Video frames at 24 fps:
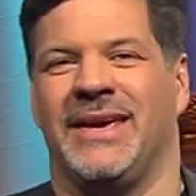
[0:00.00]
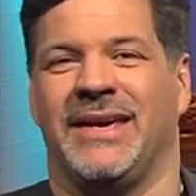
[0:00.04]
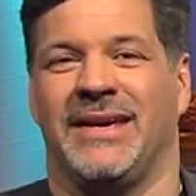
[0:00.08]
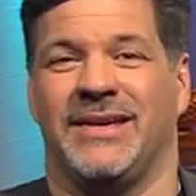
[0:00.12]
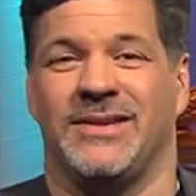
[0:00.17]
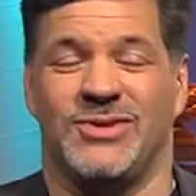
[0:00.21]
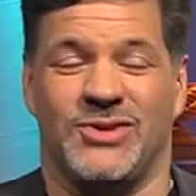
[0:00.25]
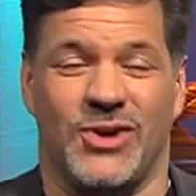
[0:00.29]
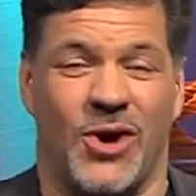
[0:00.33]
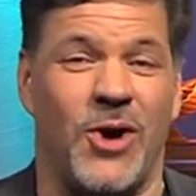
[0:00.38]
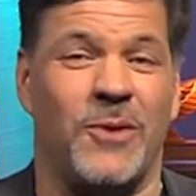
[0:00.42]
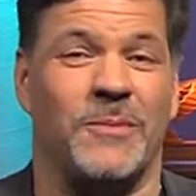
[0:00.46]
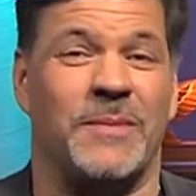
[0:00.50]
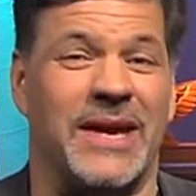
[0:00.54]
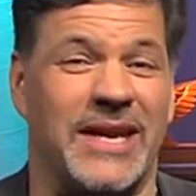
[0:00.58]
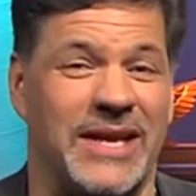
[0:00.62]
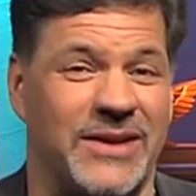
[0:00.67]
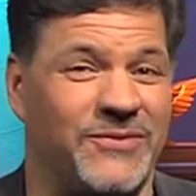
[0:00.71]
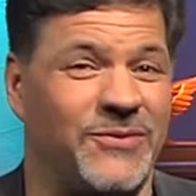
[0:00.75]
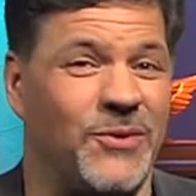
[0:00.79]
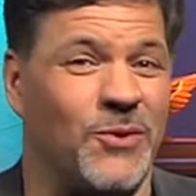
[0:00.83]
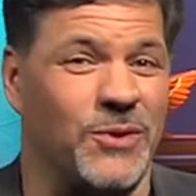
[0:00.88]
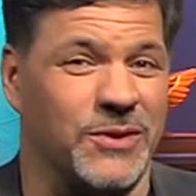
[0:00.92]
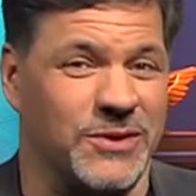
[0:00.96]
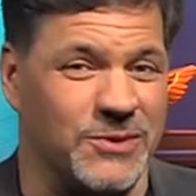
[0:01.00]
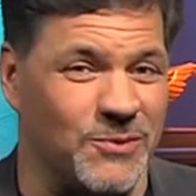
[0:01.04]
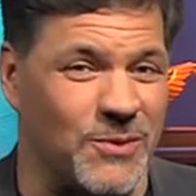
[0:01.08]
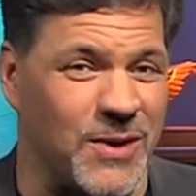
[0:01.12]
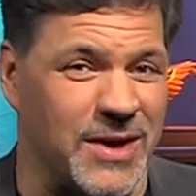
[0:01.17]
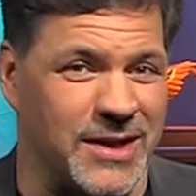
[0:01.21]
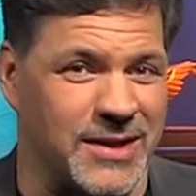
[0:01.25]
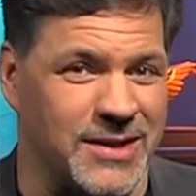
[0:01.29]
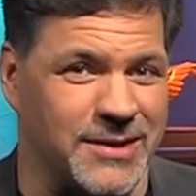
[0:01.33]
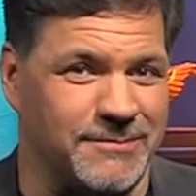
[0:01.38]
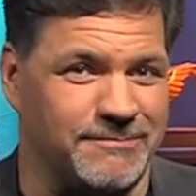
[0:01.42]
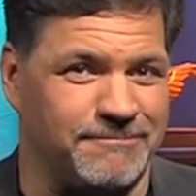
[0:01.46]
Psalm 84 is
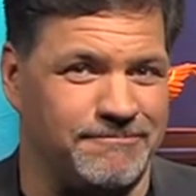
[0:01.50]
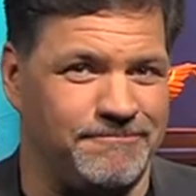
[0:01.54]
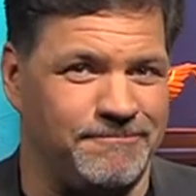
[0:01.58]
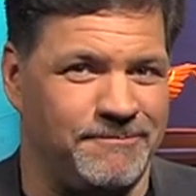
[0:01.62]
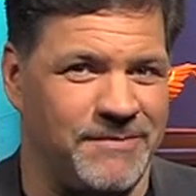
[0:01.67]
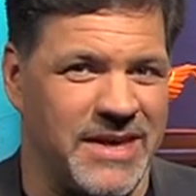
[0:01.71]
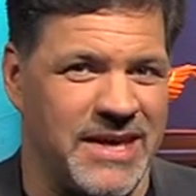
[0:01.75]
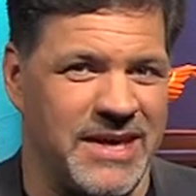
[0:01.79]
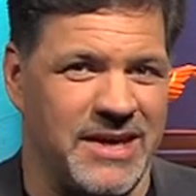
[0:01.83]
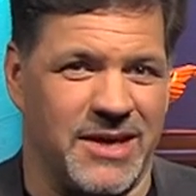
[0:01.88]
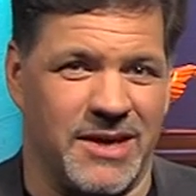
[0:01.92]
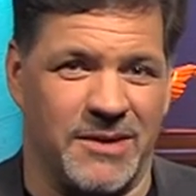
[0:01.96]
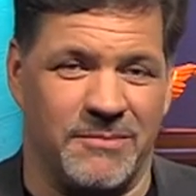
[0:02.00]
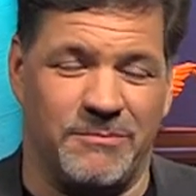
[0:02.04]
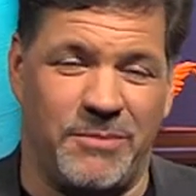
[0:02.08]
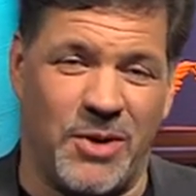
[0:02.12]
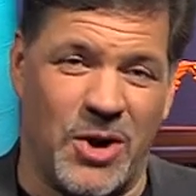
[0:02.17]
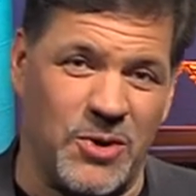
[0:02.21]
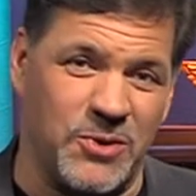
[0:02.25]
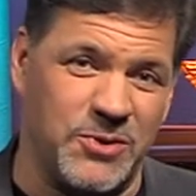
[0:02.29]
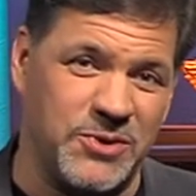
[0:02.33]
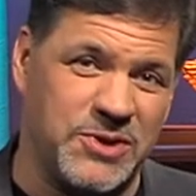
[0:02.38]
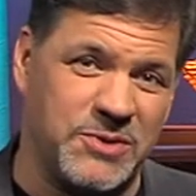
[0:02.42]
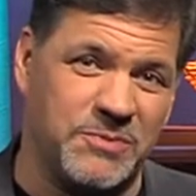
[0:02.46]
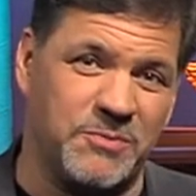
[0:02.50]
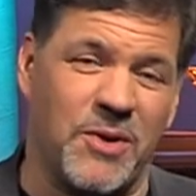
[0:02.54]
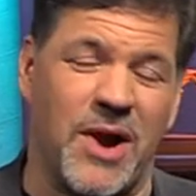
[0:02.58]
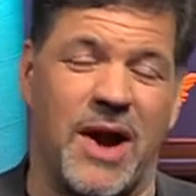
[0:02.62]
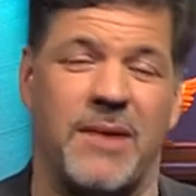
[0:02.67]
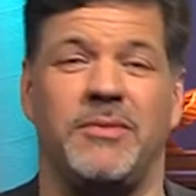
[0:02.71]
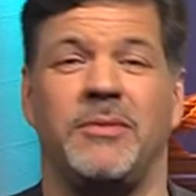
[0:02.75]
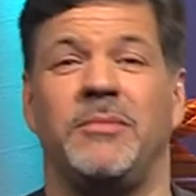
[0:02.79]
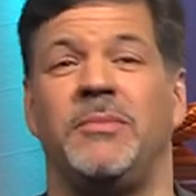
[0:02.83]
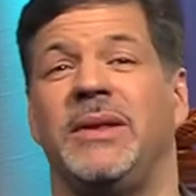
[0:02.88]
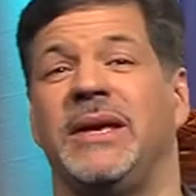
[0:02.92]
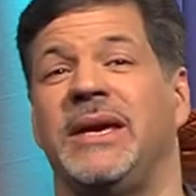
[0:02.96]
one of them. Composed
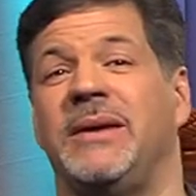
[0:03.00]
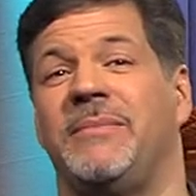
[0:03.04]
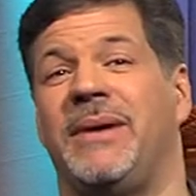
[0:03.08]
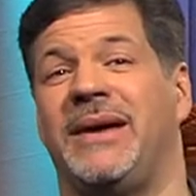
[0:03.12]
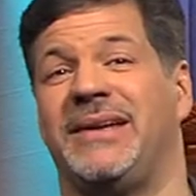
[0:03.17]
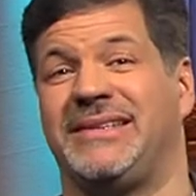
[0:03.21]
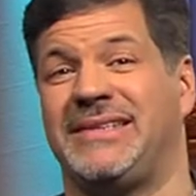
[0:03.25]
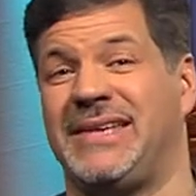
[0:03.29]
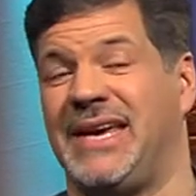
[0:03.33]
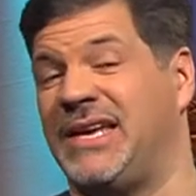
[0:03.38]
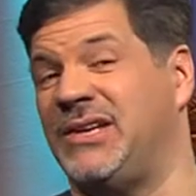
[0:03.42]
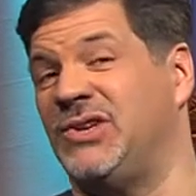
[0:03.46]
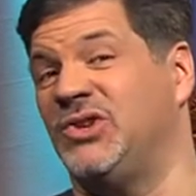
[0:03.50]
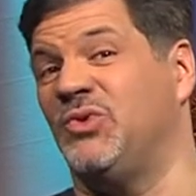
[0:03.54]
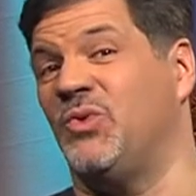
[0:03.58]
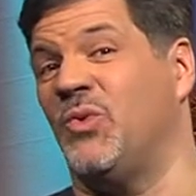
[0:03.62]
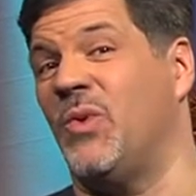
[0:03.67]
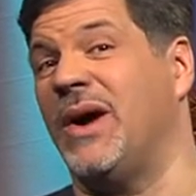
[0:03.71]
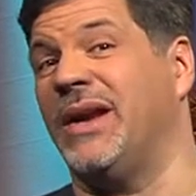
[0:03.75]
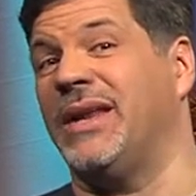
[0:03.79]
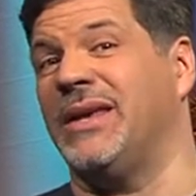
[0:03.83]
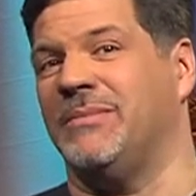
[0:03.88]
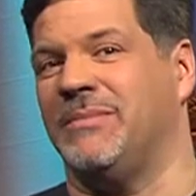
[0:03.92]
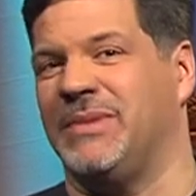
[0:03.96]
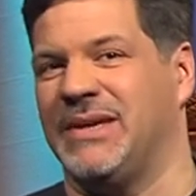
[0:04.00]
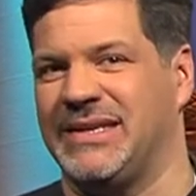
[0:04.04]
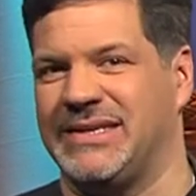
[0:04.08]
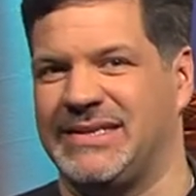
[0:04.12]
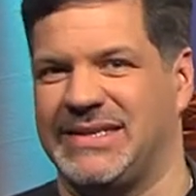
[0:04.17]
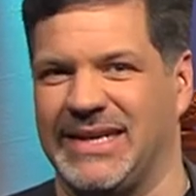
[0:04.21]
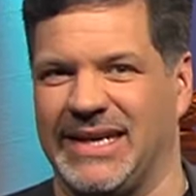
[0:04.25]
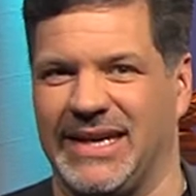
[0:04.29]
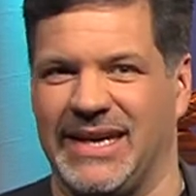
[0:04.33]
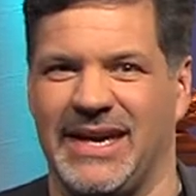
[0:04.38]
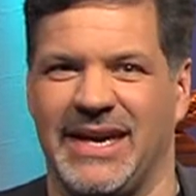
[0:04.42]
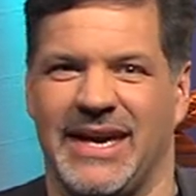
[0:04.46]
probably about 1020
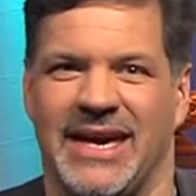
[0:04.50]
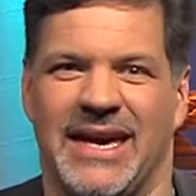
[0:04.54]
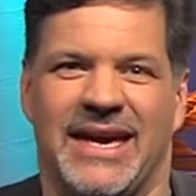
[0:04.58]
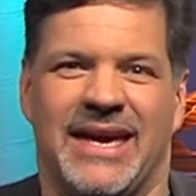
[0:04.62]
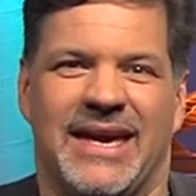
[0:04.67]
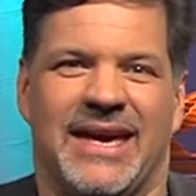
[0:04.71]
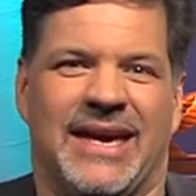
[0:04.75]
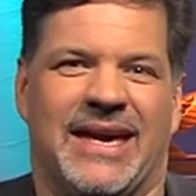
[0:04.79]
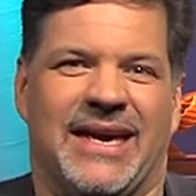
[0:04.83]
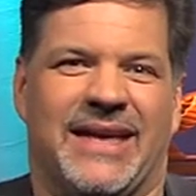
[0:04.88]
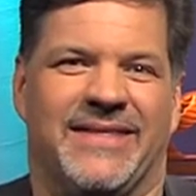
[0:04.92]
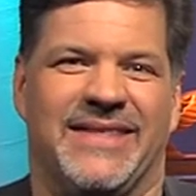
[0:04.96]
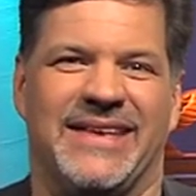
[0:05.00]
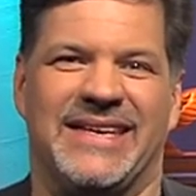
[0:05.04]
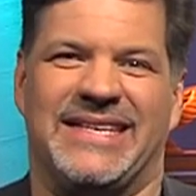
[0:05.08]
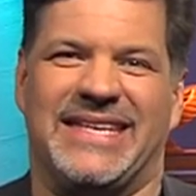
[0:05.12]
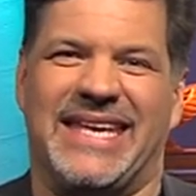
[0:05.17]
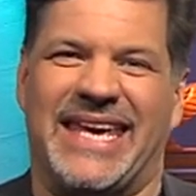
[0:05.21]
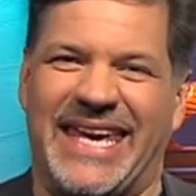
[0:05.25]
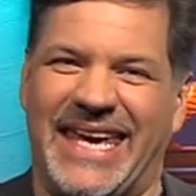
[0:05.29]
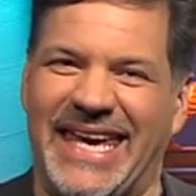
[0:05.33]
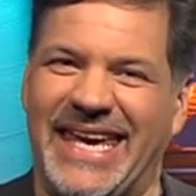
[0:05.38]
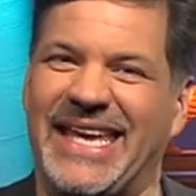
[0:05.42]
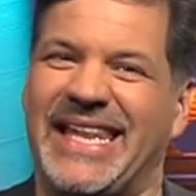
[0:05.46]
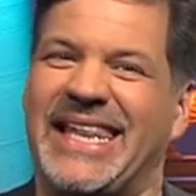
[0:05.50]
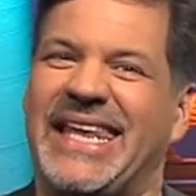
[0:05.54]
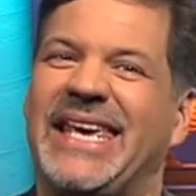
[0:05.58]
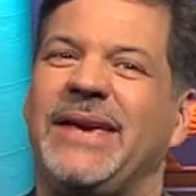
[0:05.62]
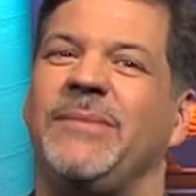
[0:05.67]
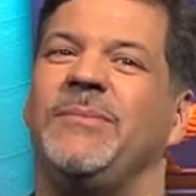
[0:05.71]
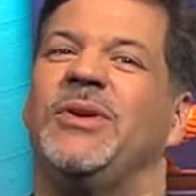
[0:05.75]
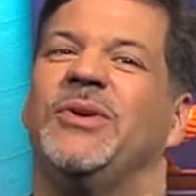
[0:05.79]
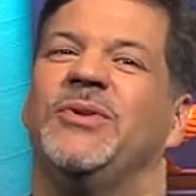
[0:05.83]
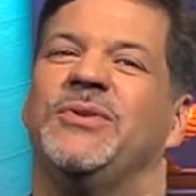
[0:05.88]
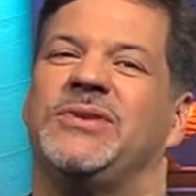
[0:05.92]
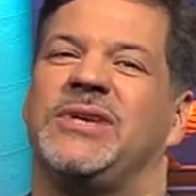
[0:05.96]
BC, this healing
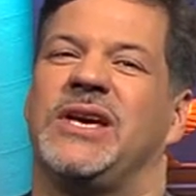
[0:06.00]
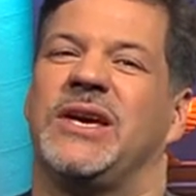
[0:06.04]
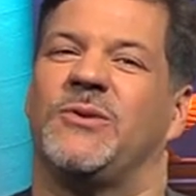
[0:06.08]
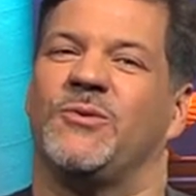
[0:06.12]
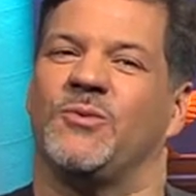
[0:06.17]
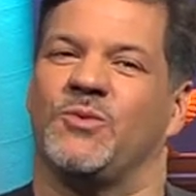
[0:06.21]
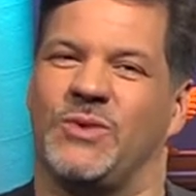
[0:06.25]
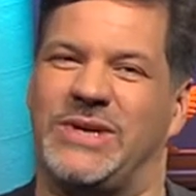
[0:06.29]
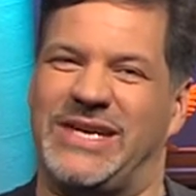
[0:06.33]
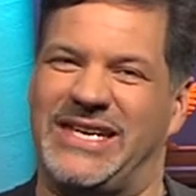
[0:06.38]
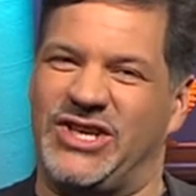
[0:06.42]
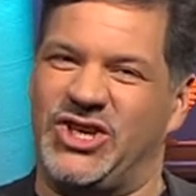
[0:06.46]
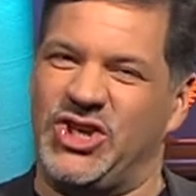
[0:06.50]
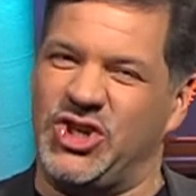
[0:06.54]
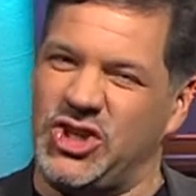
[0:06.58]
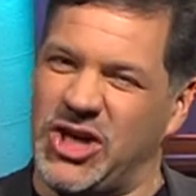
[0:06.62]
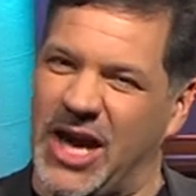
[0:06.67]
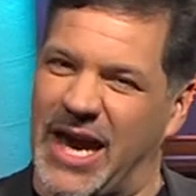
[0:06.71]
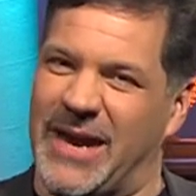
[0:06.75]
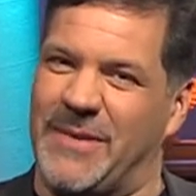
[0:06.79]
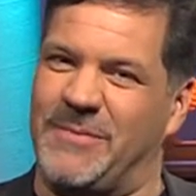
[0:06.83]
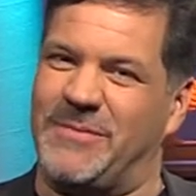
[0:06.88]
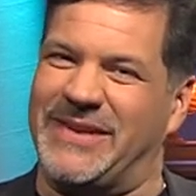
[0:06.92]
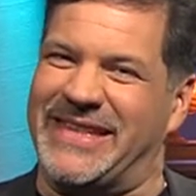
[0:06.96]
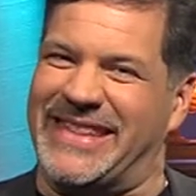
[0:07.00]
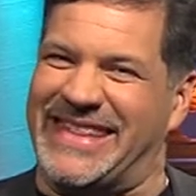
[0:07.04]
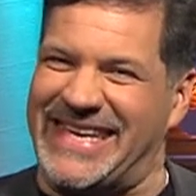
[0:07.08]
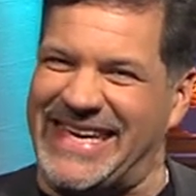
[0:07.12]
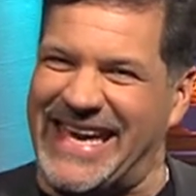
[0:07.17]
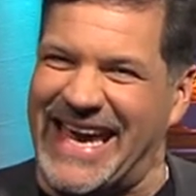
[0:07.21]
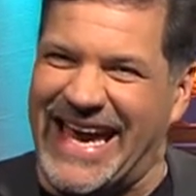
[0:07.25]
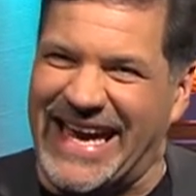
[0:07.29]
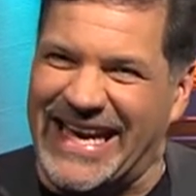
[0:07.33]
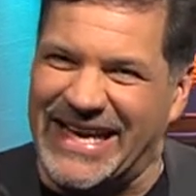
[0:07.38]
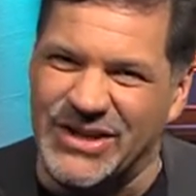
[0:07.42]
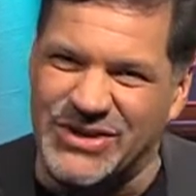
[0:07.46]
music reshaped
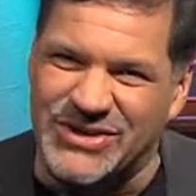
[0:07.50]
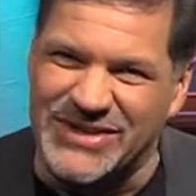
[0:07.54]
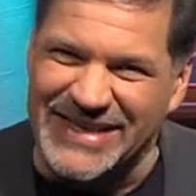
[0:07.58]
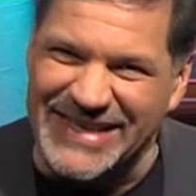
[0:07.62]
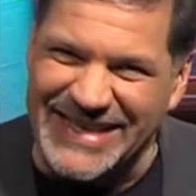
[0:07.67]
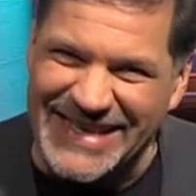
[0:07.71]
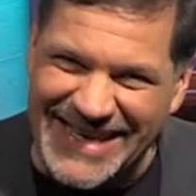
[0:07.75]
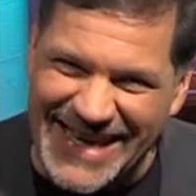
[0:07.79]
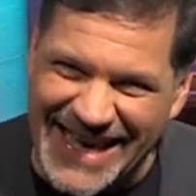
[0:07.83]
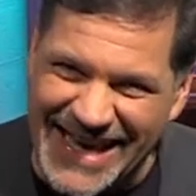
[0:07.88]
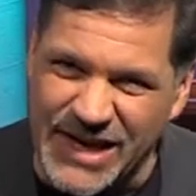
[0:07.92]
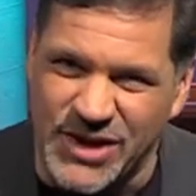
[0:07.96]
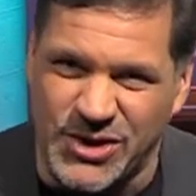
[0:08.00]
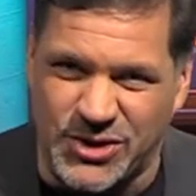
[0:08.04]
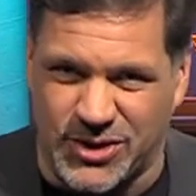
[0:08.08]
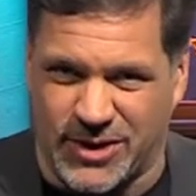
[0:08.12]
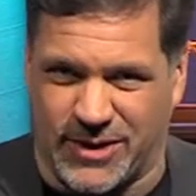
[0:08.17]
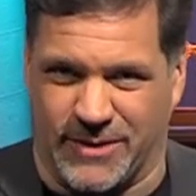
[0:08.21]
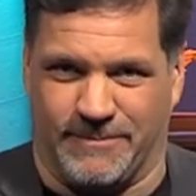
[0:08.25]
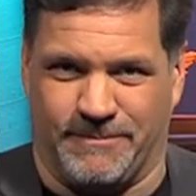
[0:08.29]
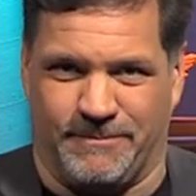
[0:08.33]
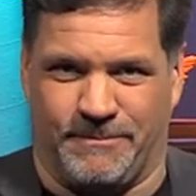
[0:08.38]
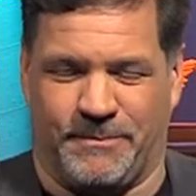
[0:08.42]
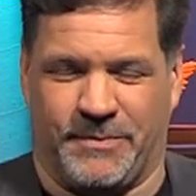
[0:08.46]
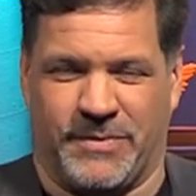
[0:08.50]
the ancient nation.